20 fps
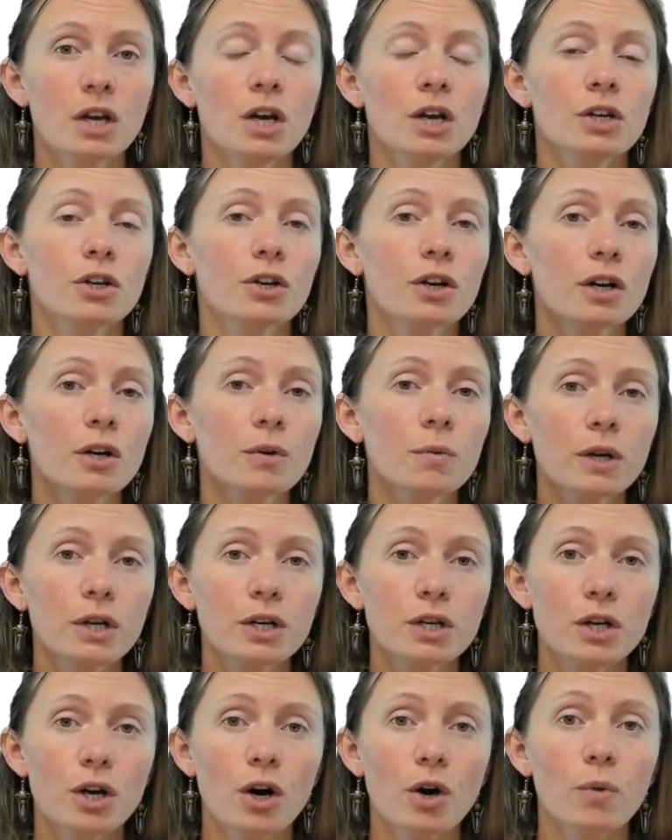You're going to want to
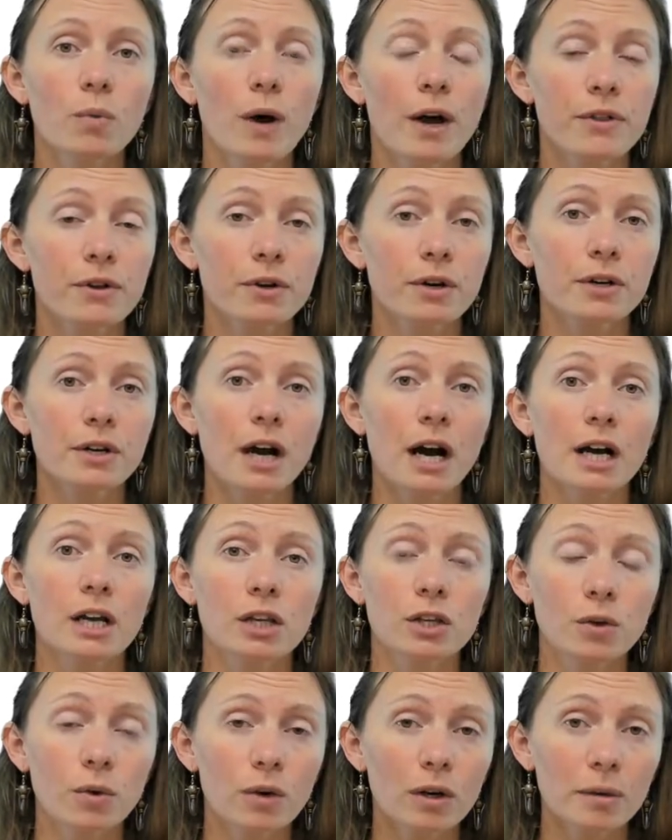know whether or
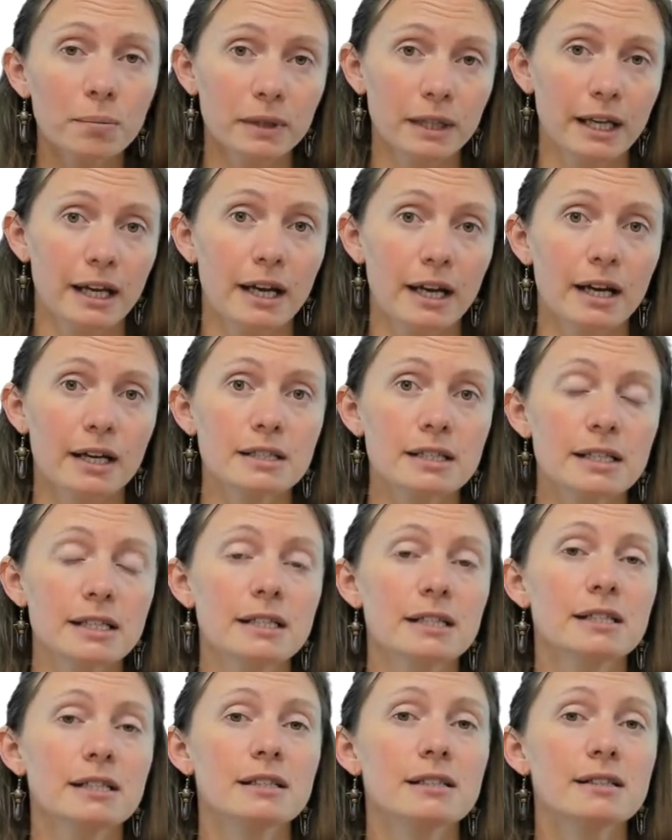not your plant
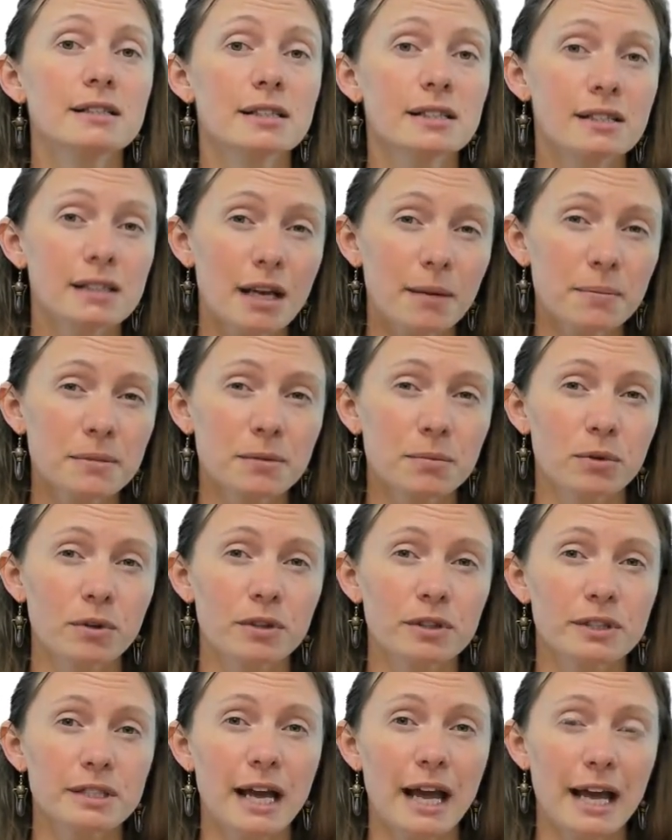is susceptible
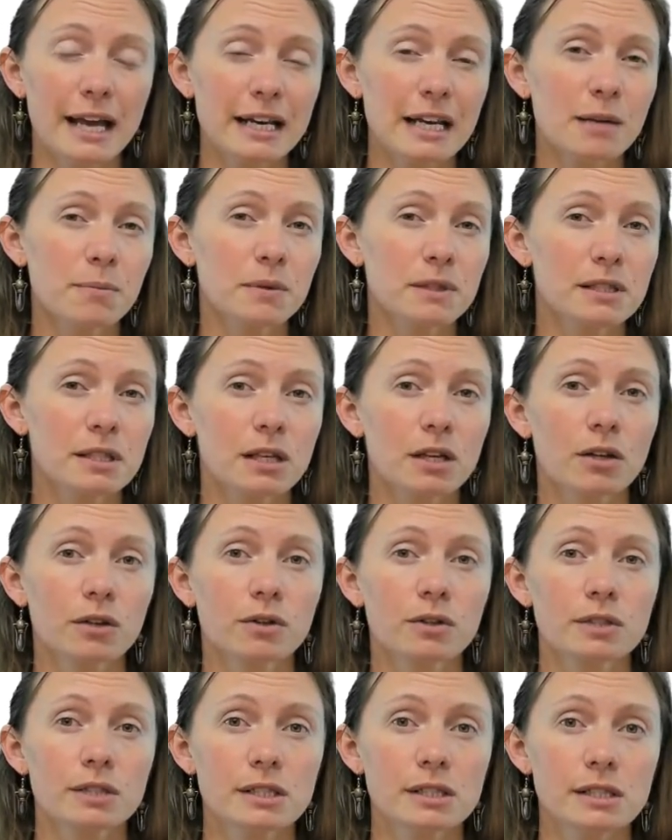to any
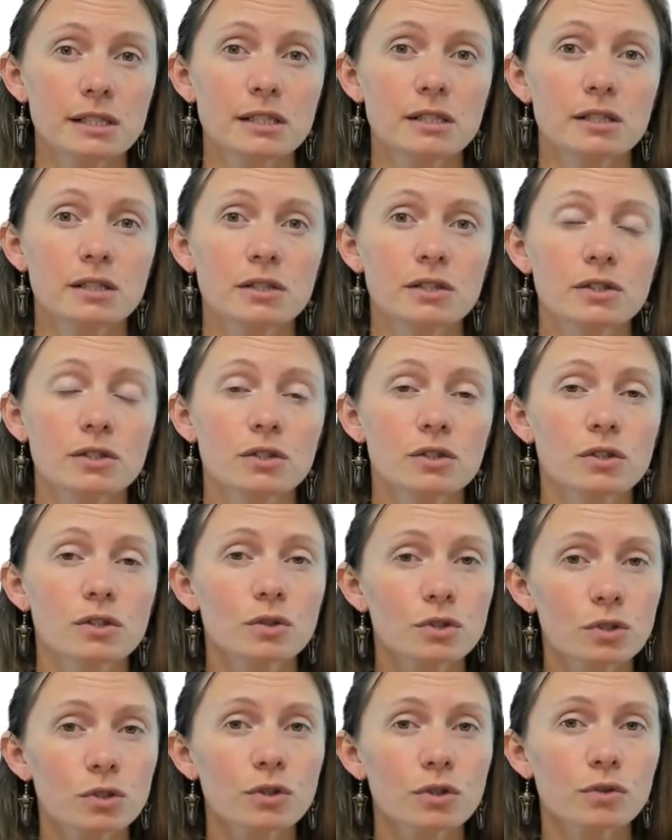particular diseases. So
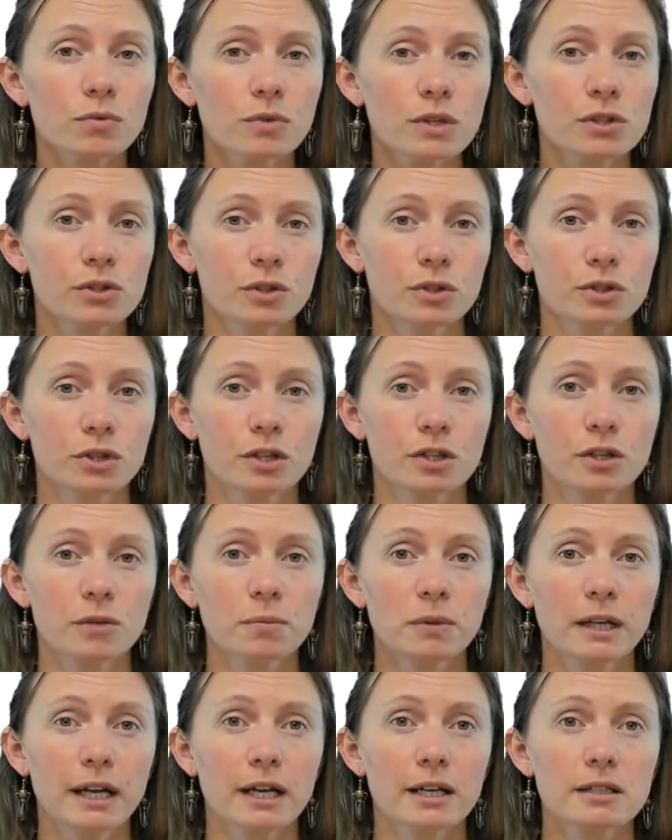do your research on your
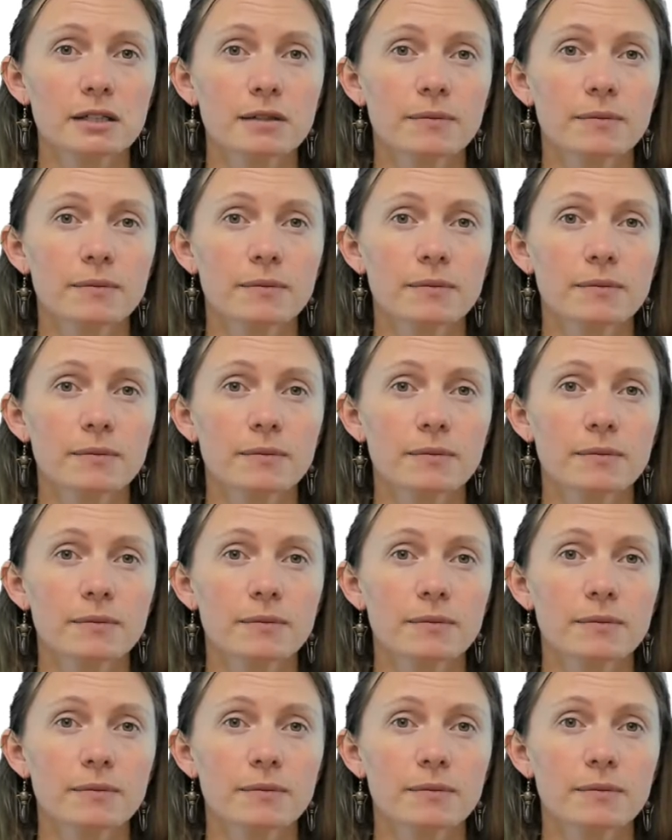plant.